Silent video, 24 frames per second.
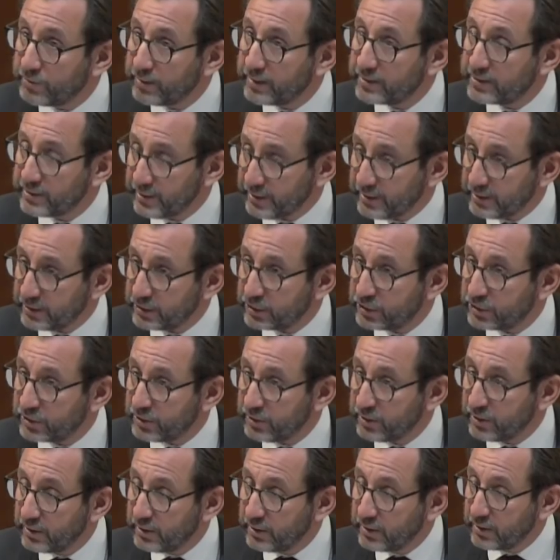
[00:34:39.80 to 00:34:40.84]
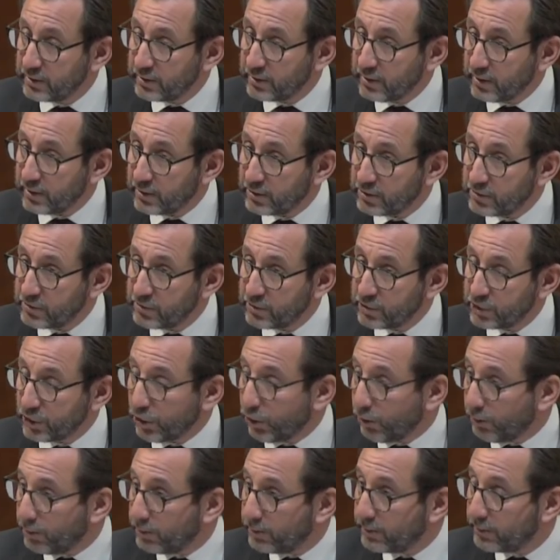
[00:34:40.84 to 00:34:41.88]
message do the
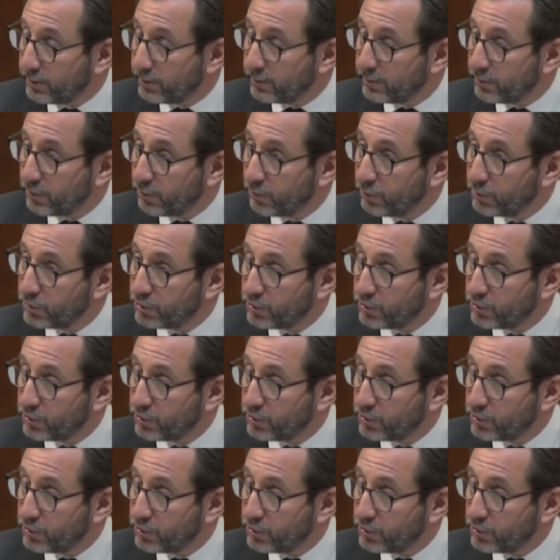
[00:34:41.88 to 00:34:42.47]
job, or would